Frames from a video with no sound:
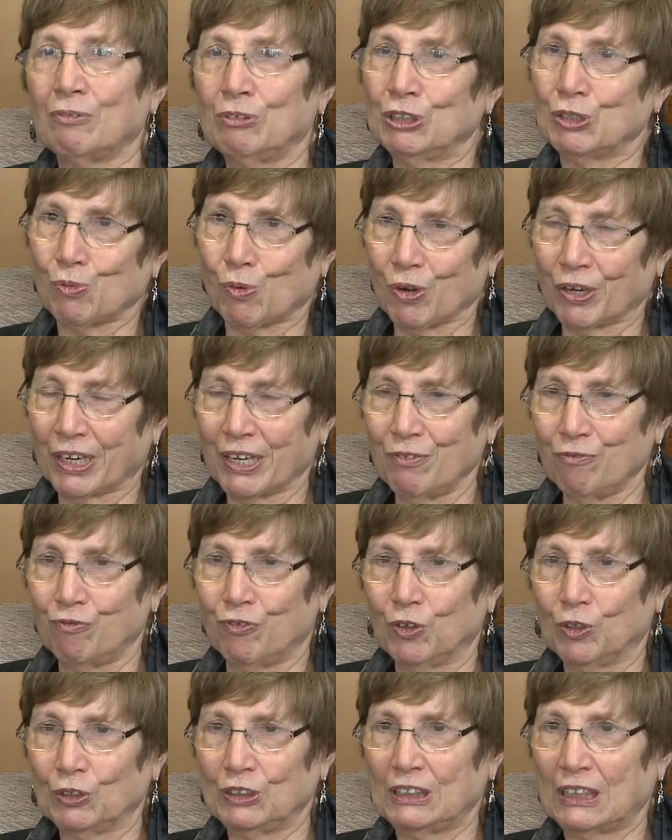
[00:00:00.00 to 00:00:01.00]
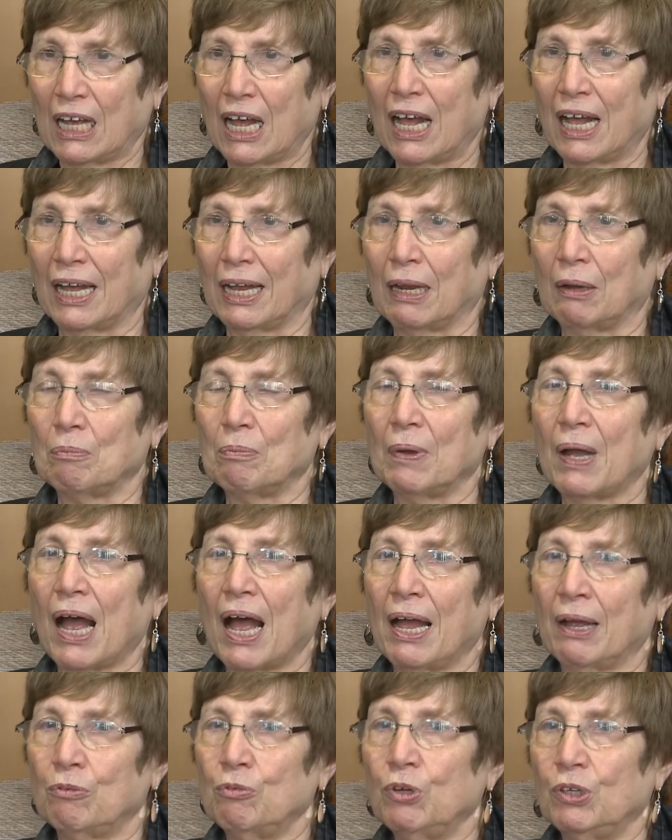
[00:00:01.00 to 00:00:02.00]
was working full time,
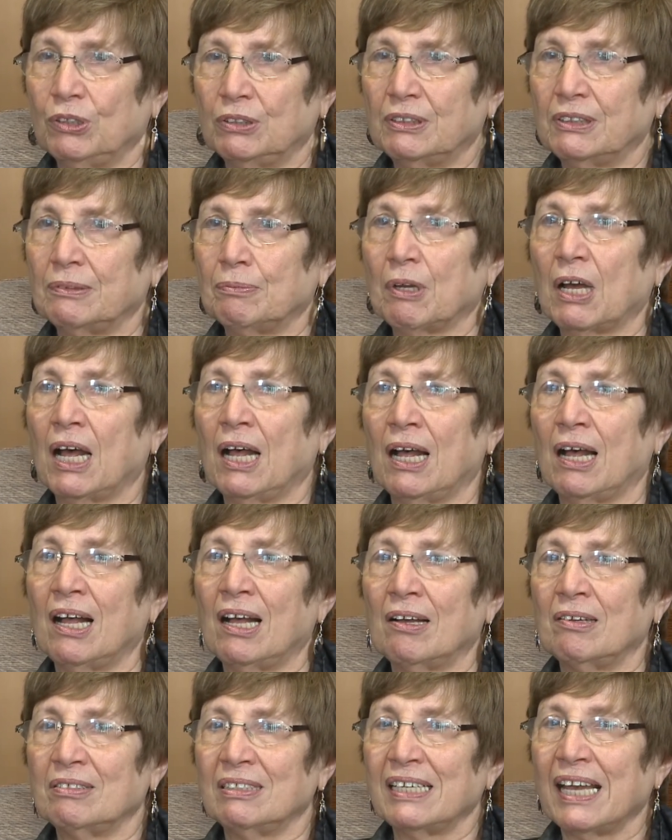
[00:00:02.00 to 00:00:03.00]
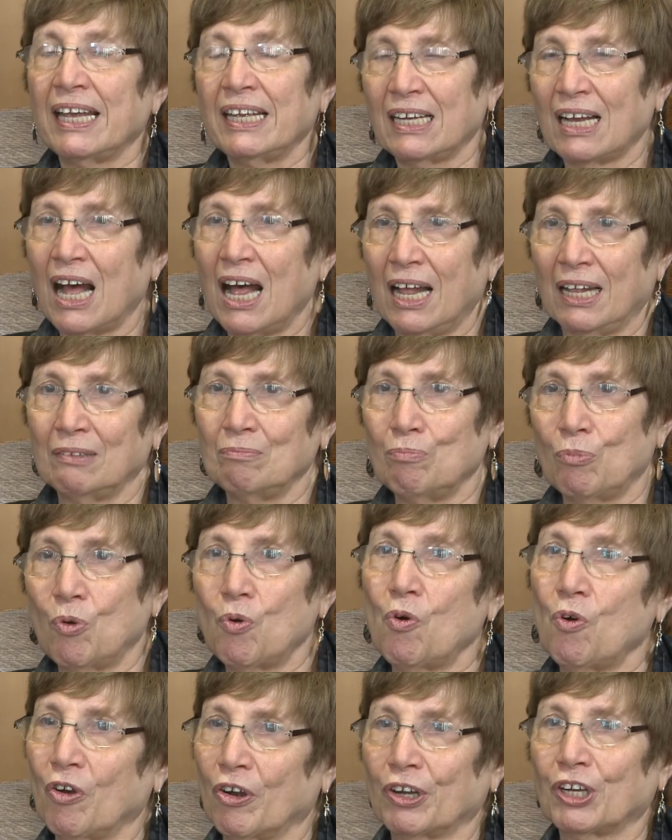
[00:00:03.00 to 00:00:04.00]
I would uh, take on
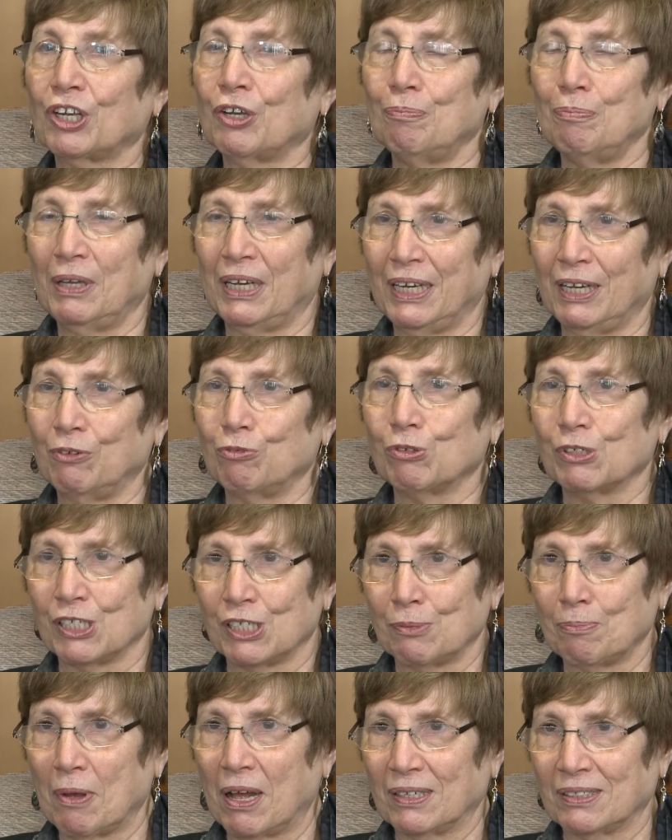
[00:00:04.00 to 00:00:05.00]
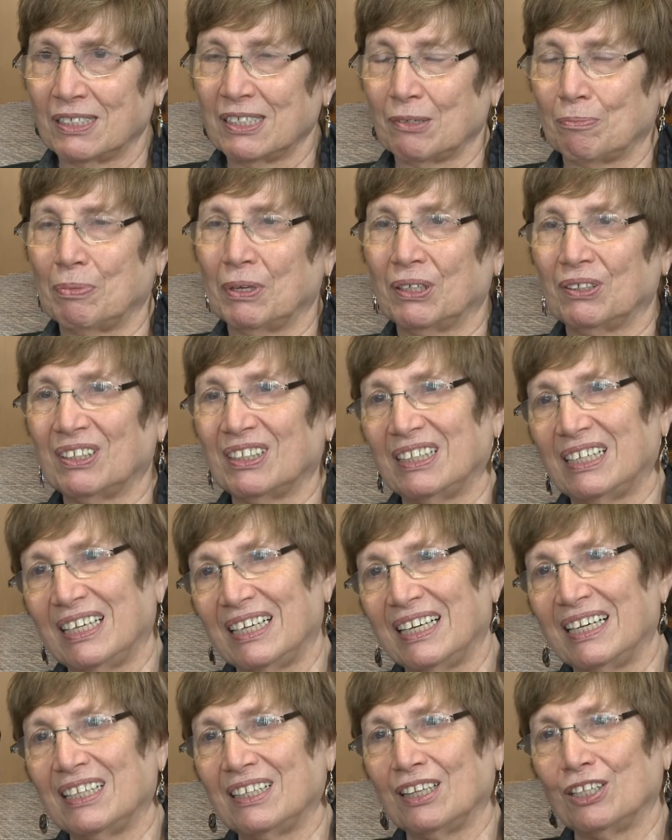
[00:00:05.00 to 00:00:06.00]
more committee
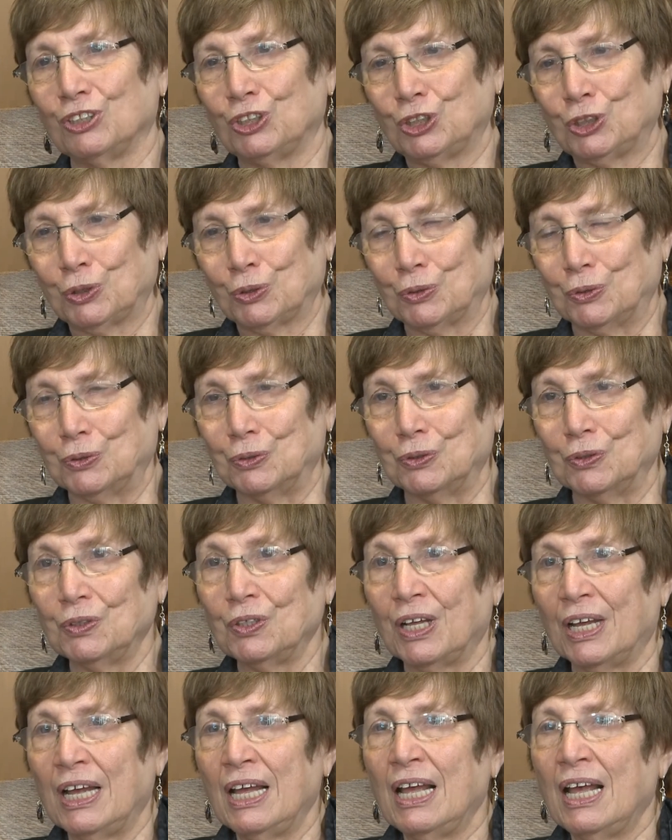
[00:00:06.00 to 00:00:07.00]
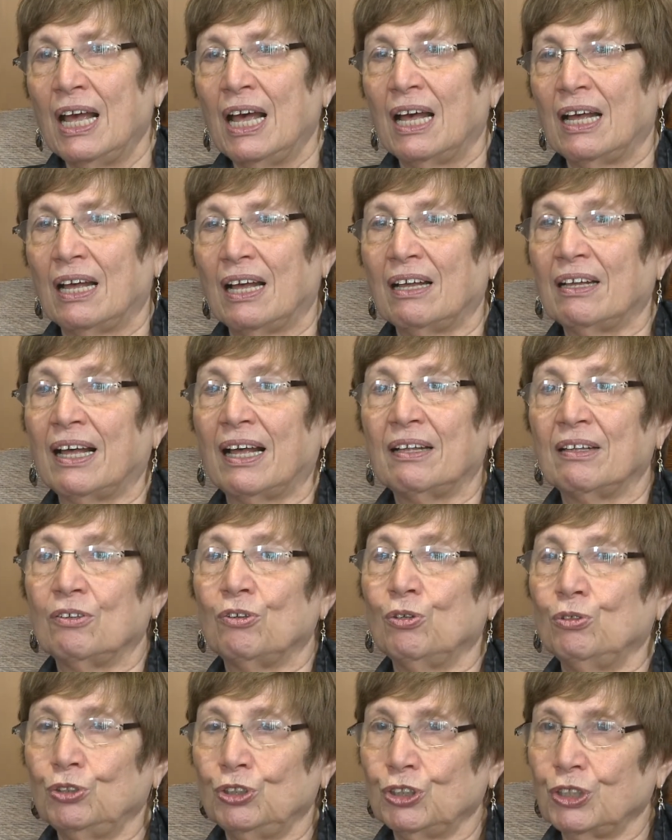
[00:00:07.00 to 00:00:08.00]
responsibility in the shul, uh,
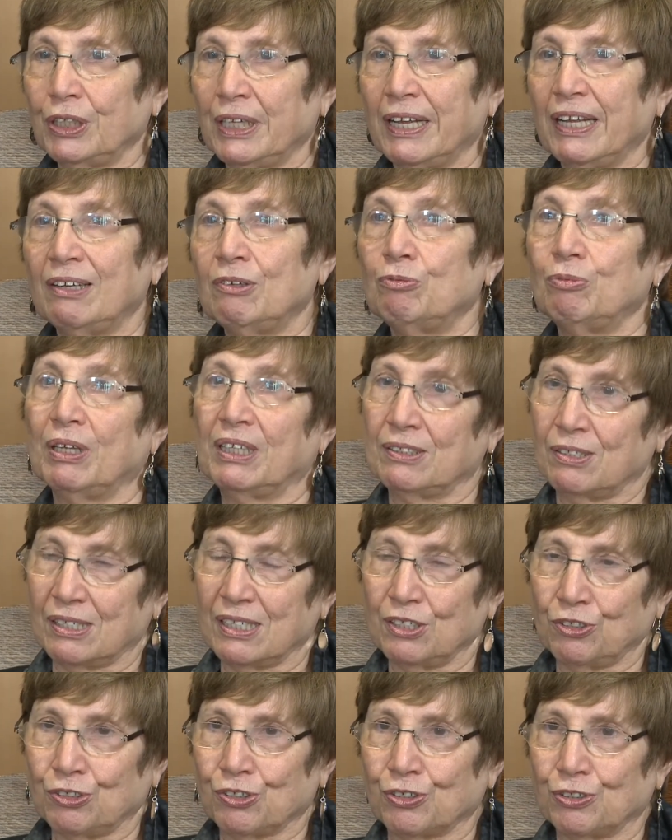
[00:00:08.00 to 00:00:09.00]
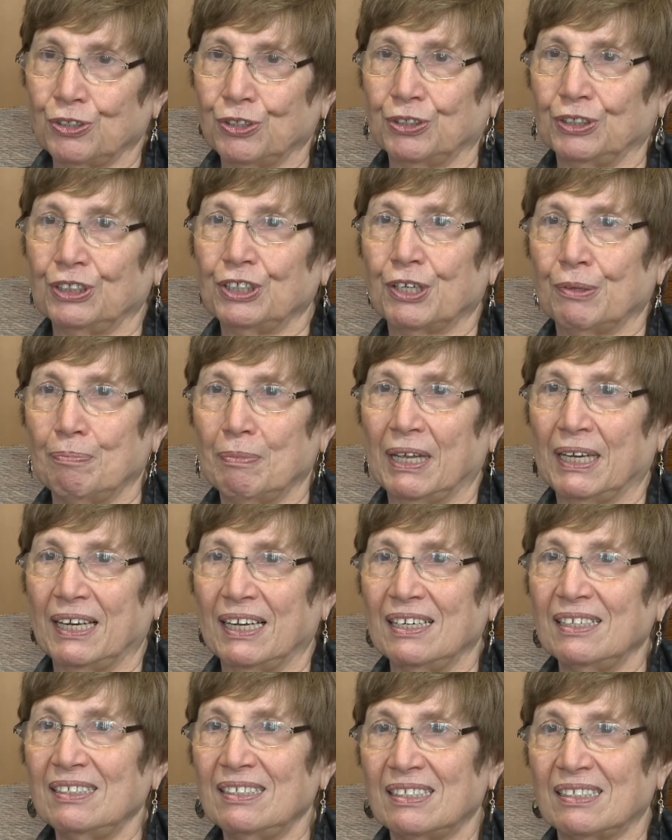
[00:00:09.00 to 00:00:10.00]
usually with sisterhood
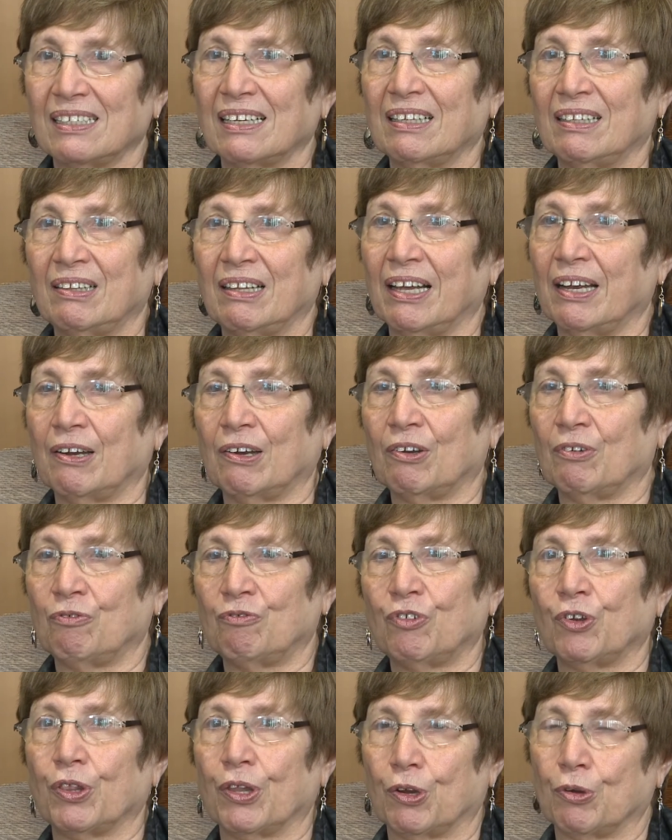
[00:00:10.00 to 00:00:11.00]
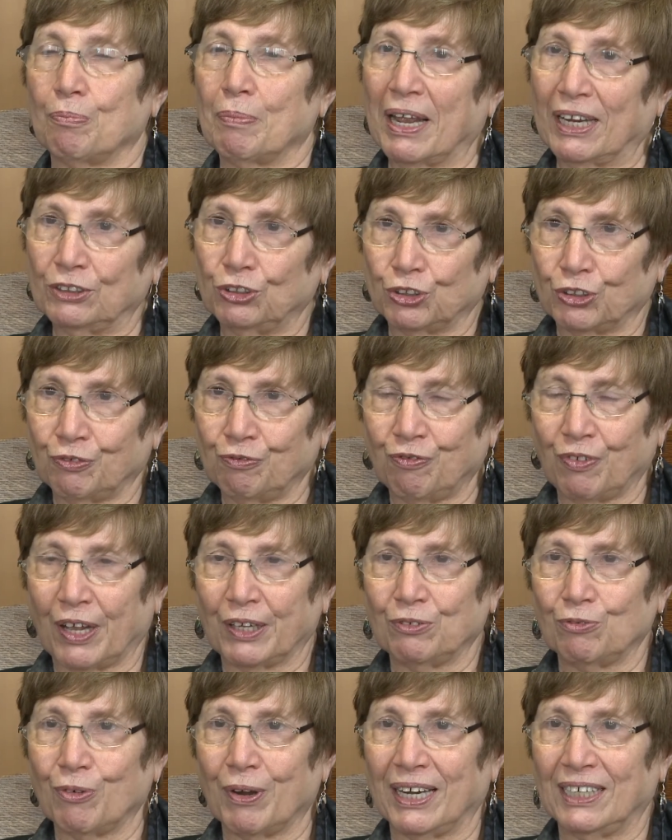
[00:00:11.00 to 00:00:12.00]
committees in there for their major
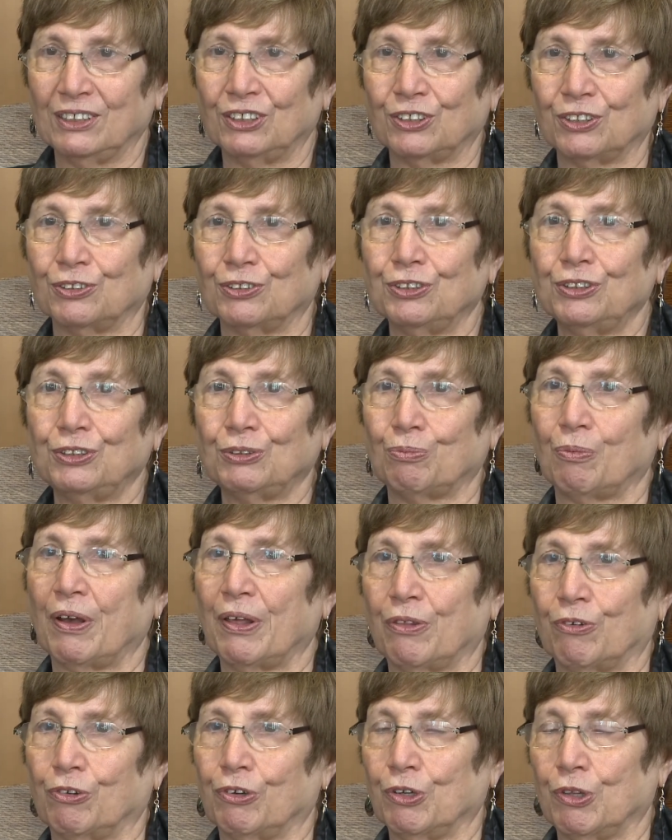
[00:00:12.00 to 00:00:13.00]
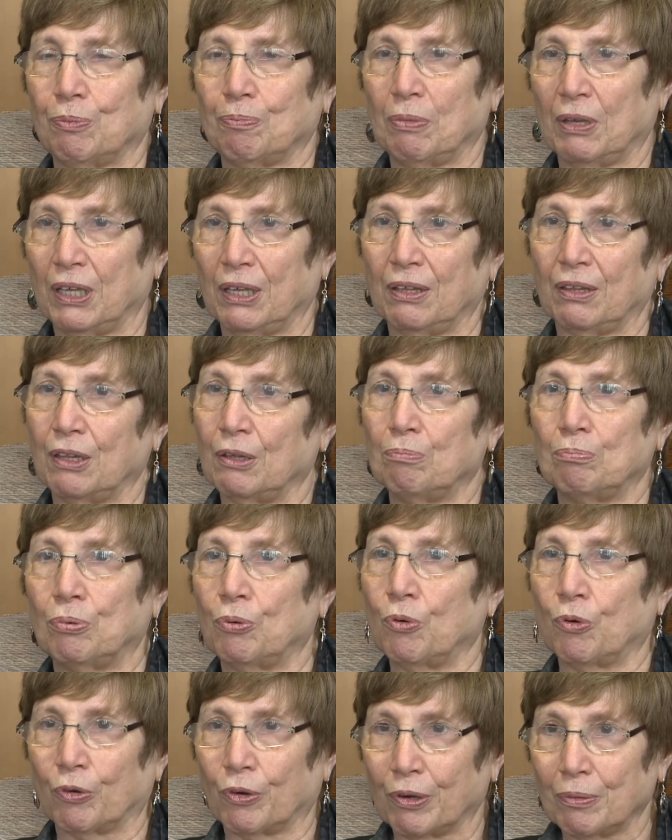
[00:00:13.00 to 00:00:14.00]
fundraisers, whether it be the
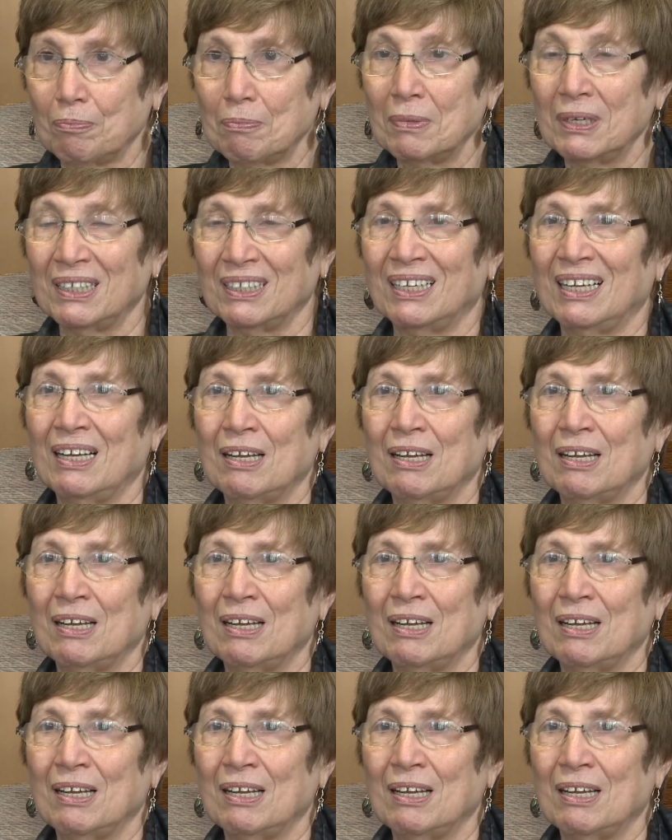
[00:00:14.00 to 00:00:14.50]
Purim